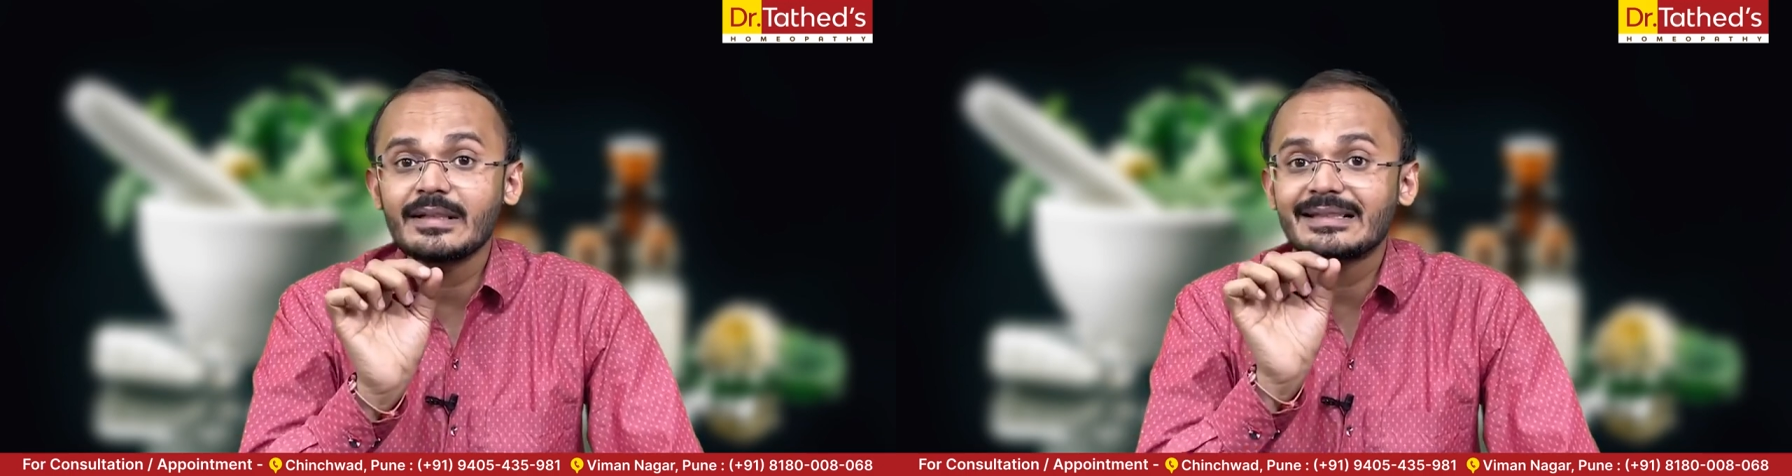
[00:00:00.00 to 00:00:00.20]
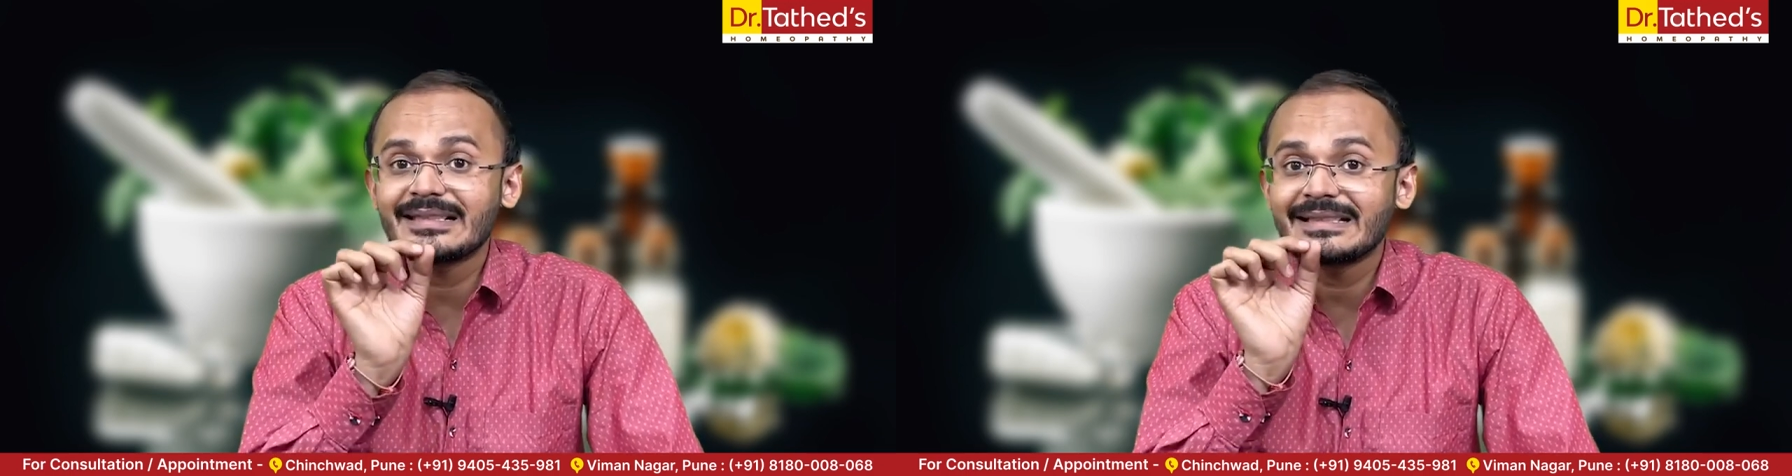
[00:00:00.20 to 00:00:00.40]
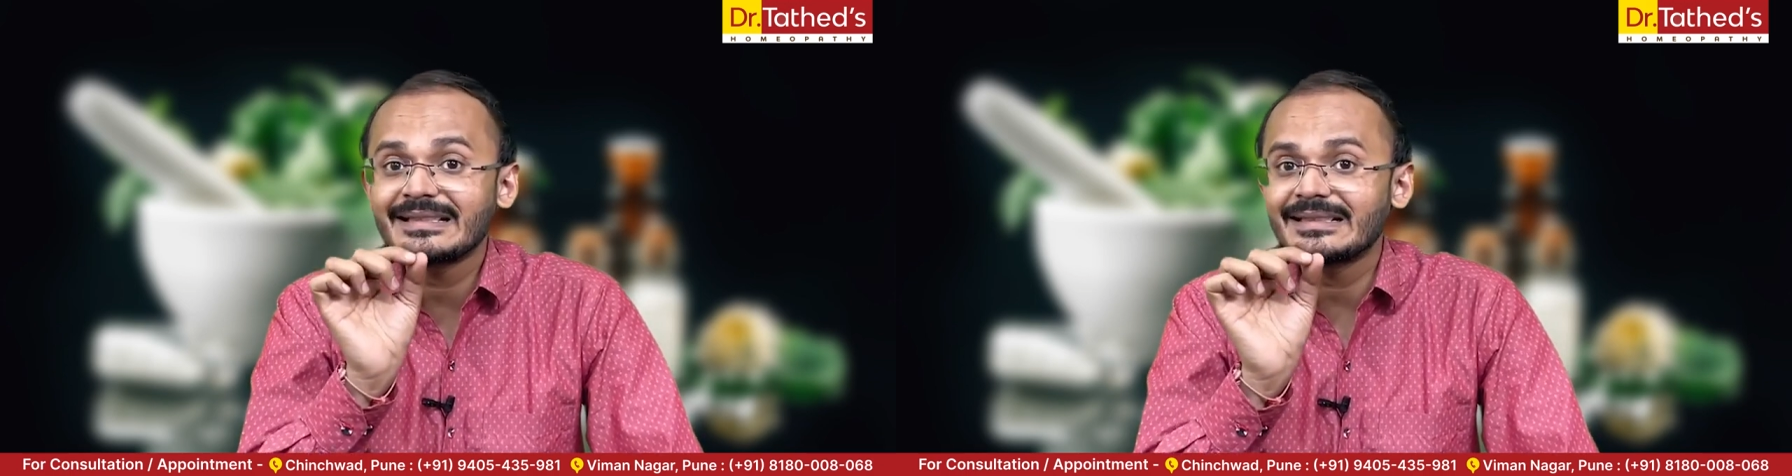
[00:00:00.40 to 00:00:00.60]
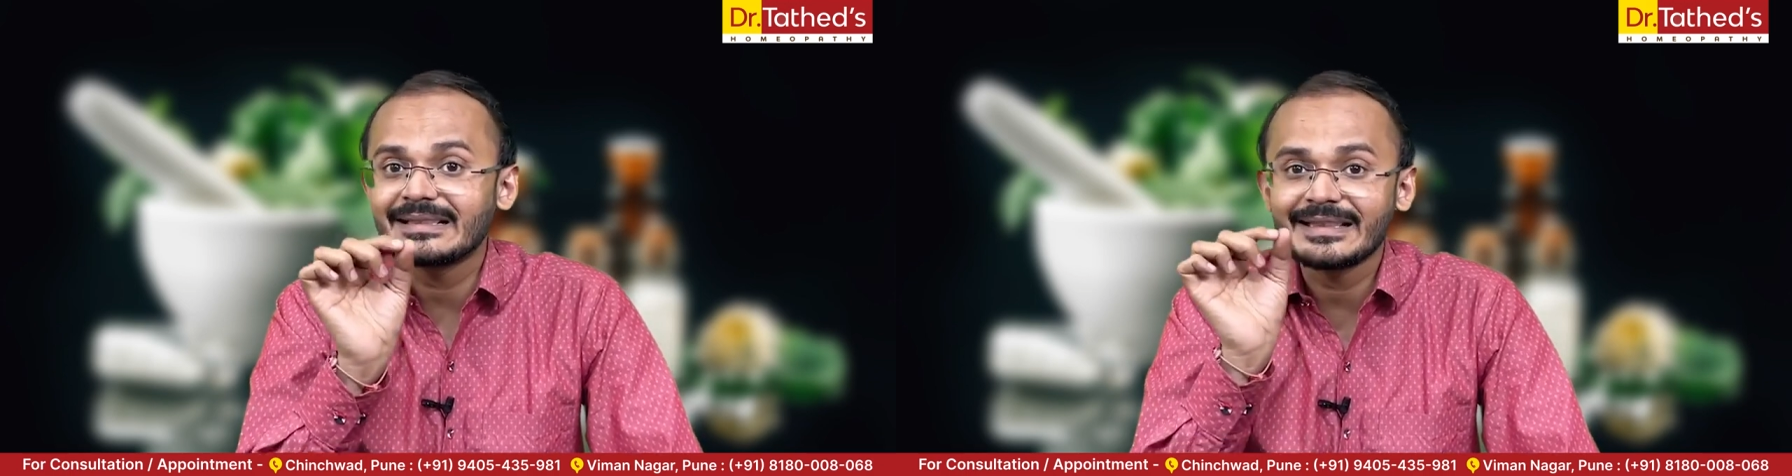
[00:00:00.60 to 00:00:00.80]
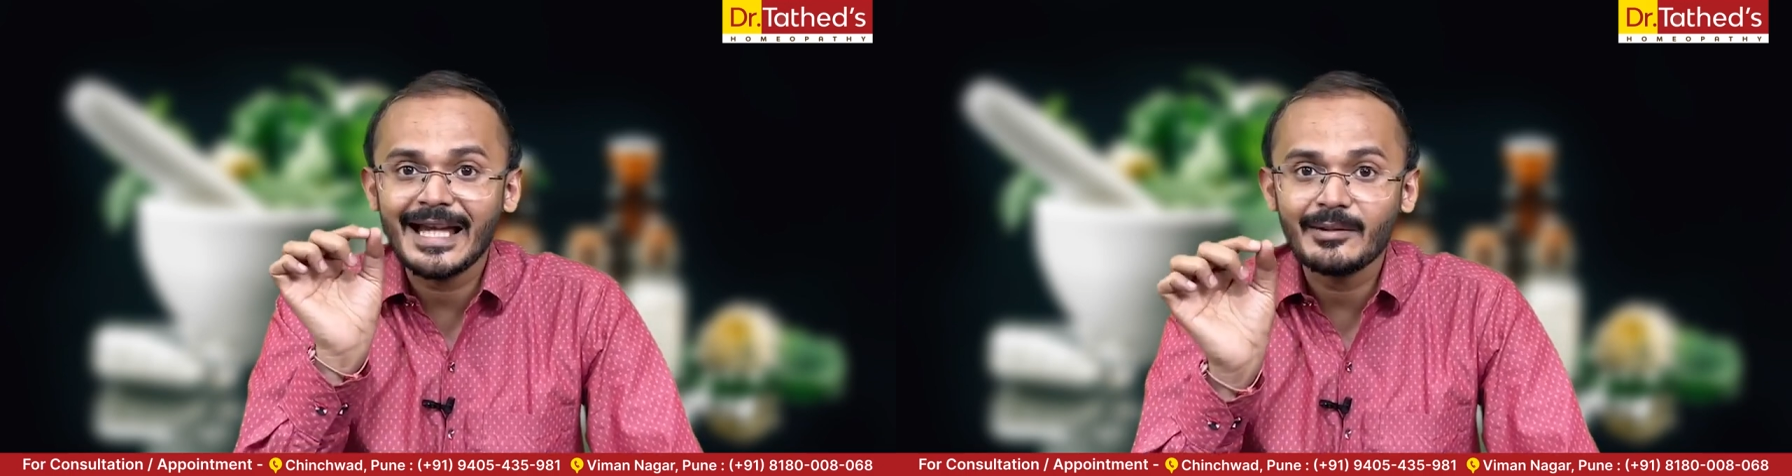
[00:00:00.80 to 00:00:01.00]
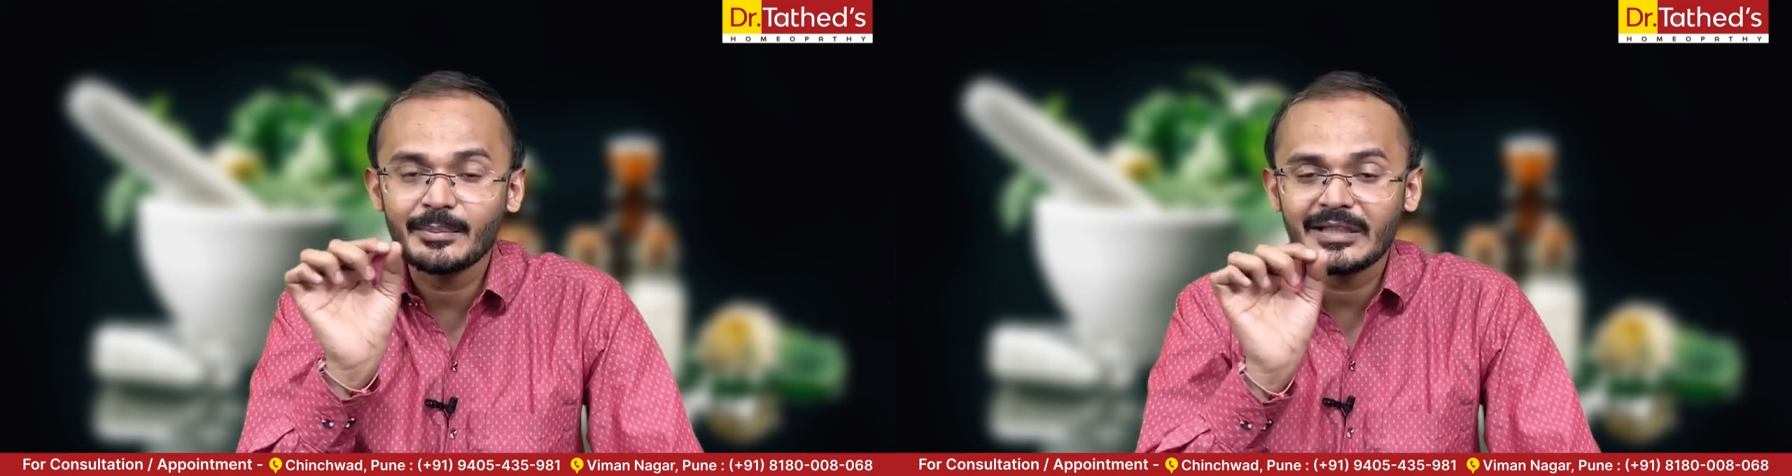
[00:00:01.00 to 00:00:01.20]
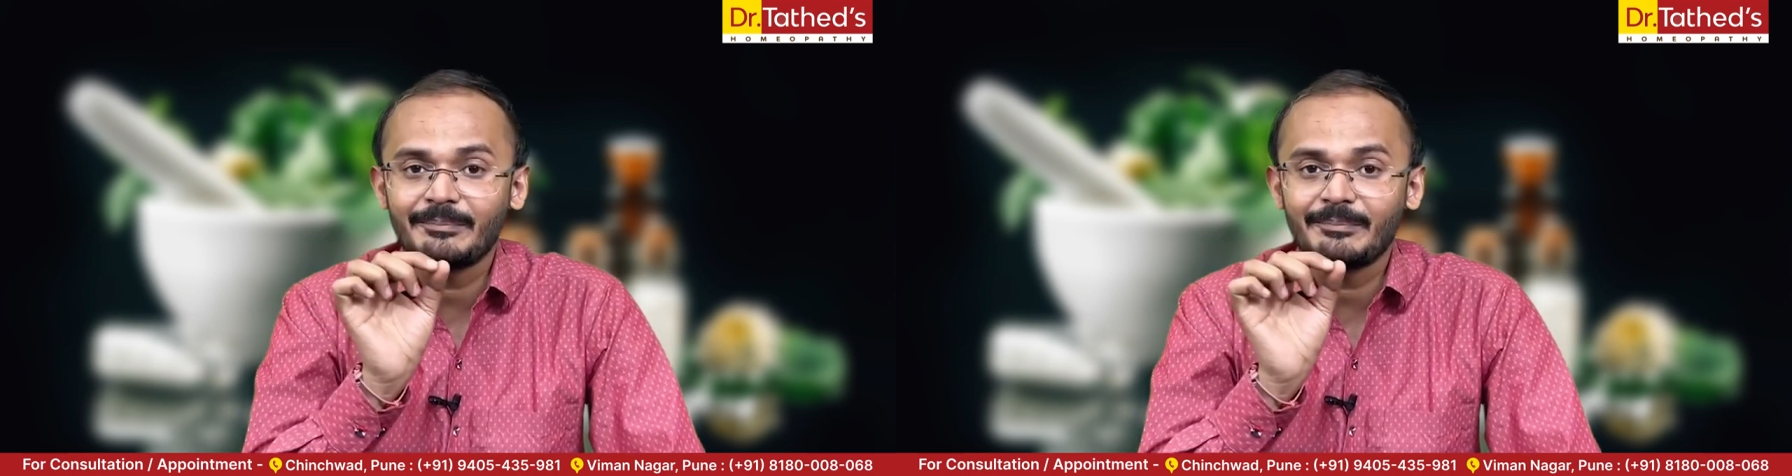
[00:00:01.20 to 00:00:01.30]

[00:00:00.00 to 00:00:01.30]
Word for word: serious it can be